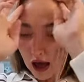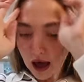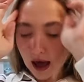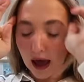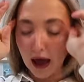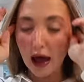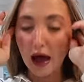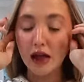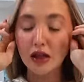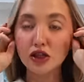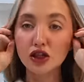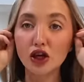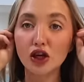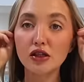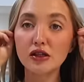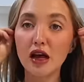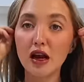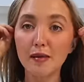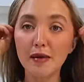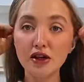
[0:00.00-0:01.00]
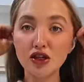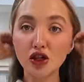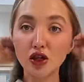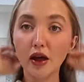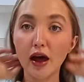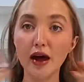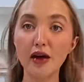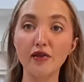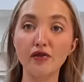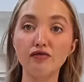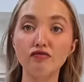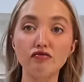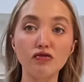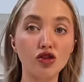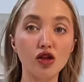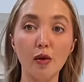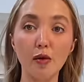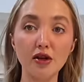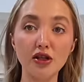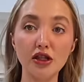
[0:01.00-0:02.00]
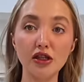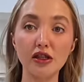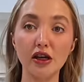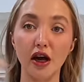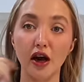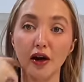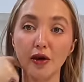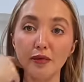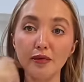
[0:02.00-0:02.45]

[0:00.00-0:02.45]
and turns out it makes your life so much easier.